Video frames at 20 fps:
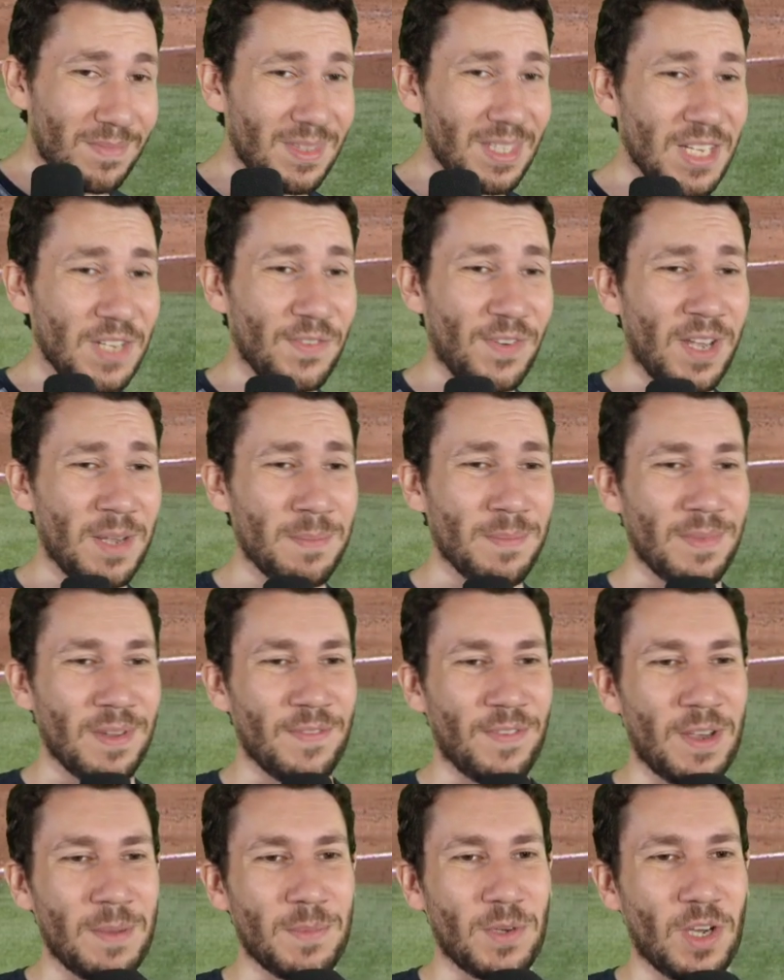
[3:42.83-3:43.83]
If I'm if
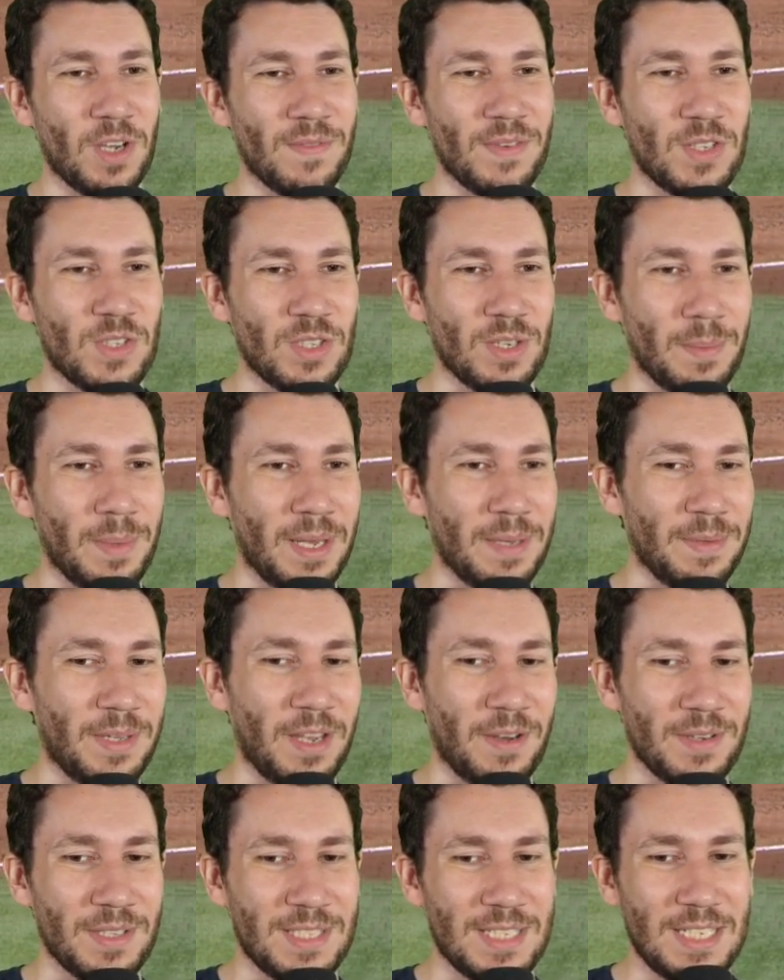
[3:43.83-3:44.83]
I'm Darvish and if I'm
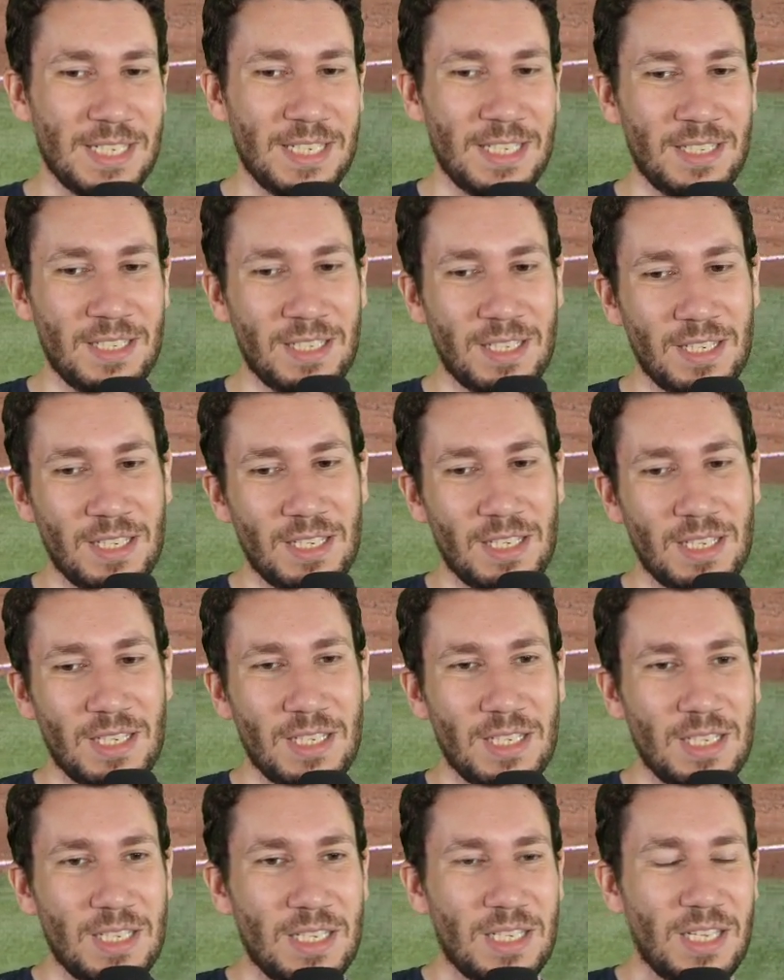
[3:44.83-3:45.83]
Caratini,
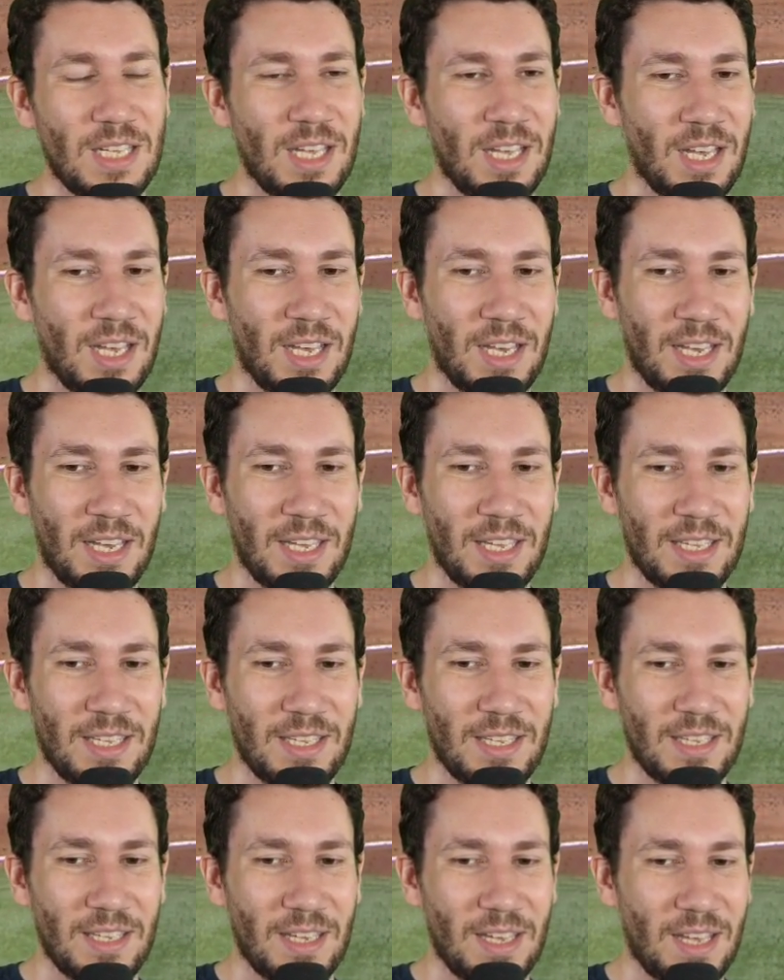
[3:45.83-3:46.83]
I
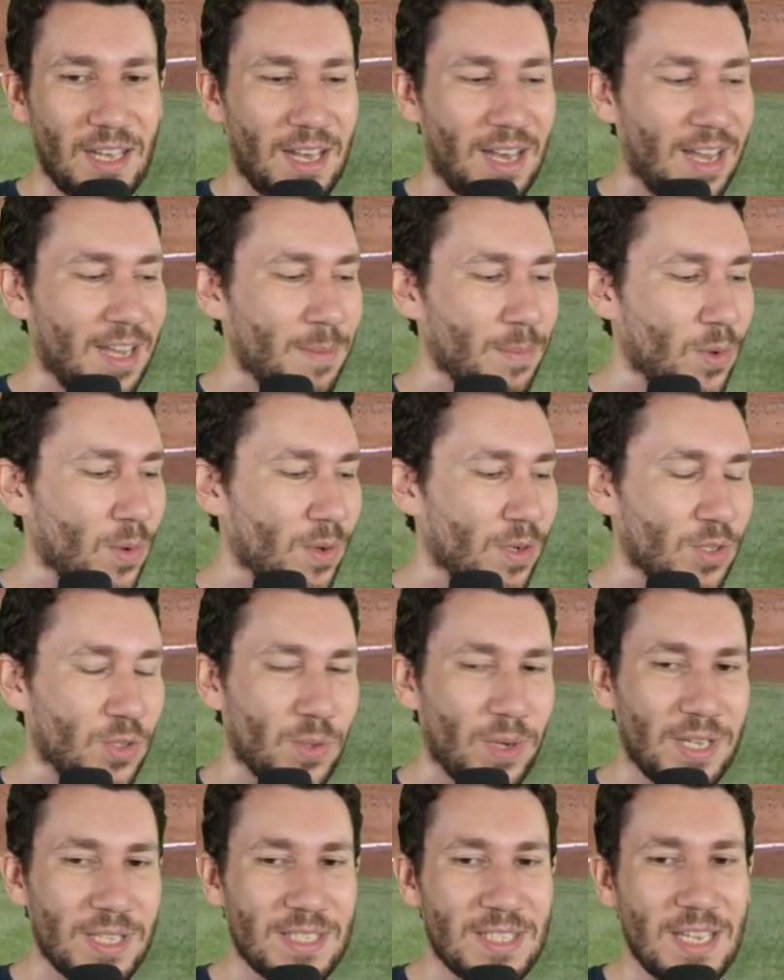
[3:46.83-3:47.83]
I'm going to try
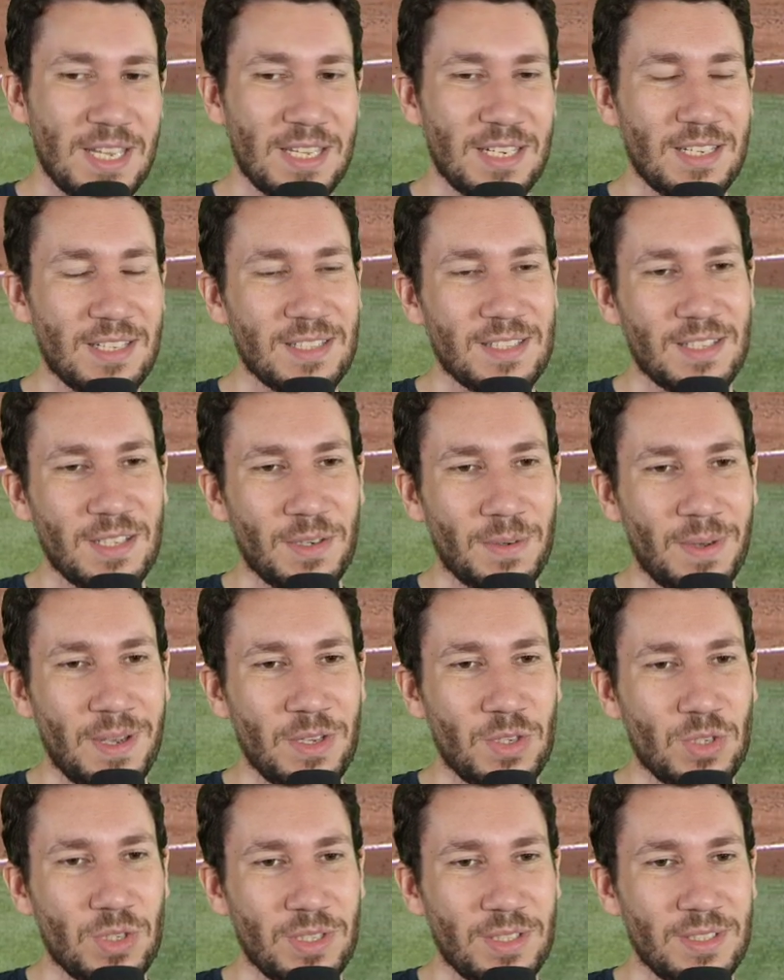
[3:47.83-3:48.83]
and take into
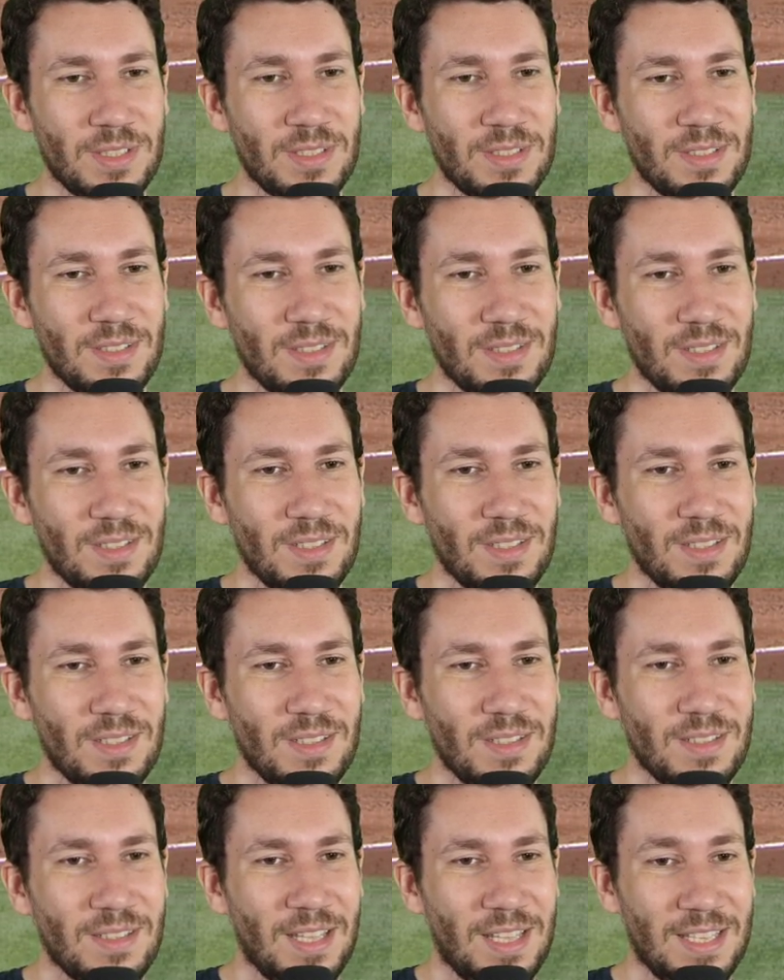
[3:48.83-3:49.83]
consideration
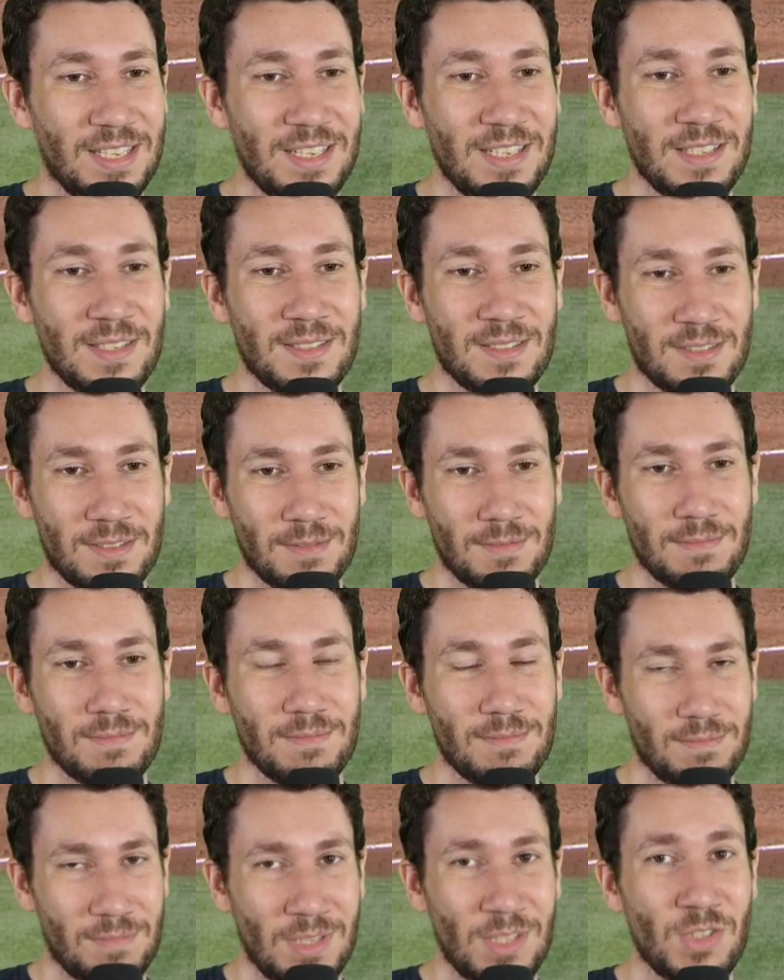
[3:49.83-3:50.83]
that he's
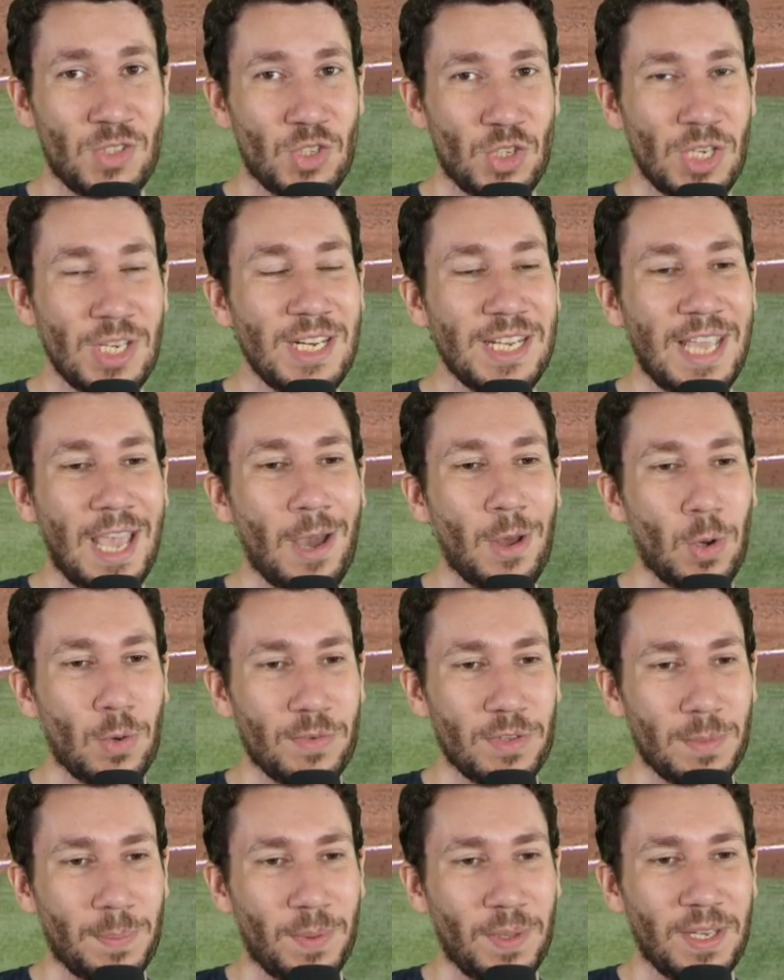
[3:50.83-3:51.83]
he's cheating out over
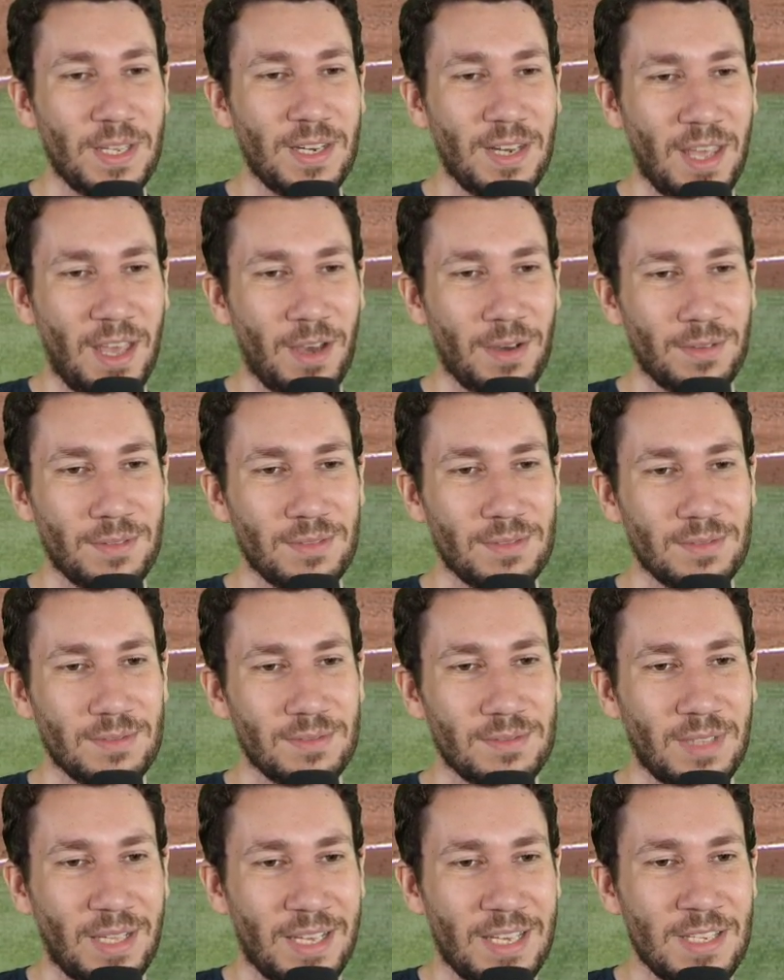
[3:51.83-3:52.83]
the plate now.
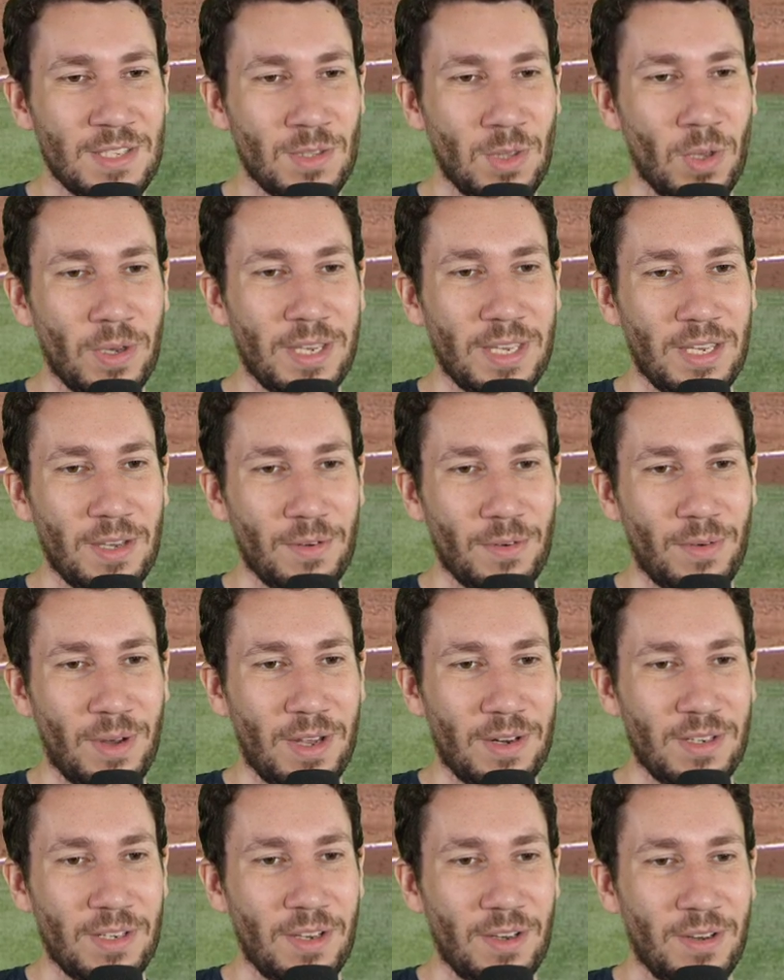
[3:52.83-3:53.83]
Like he's looking
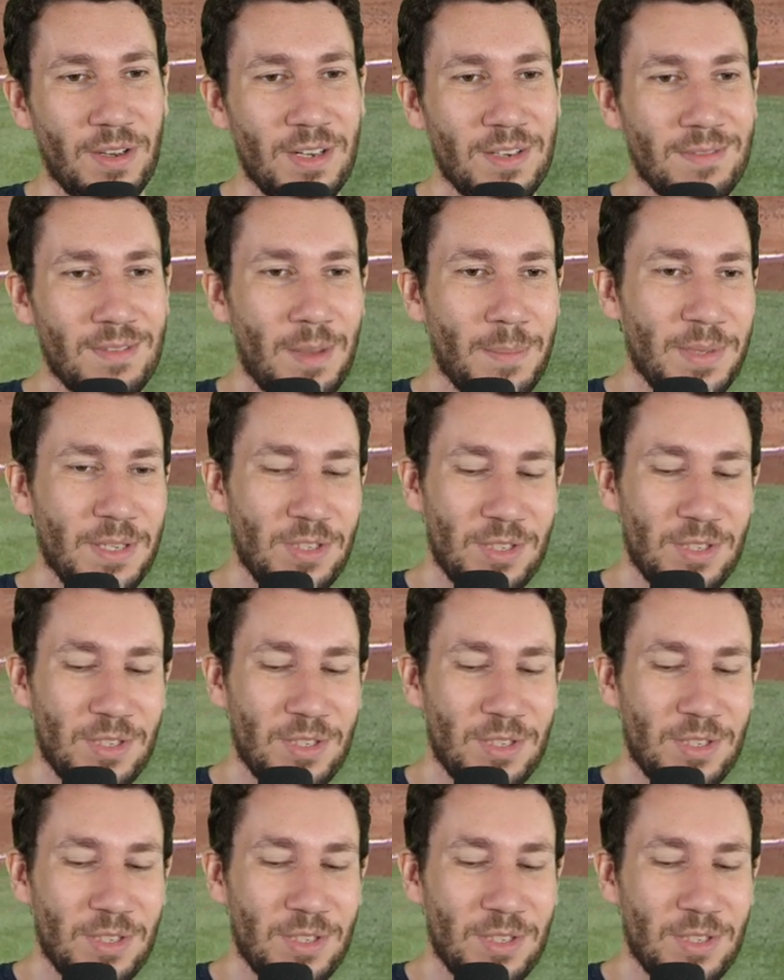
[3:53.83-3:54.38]
around here, and I mean you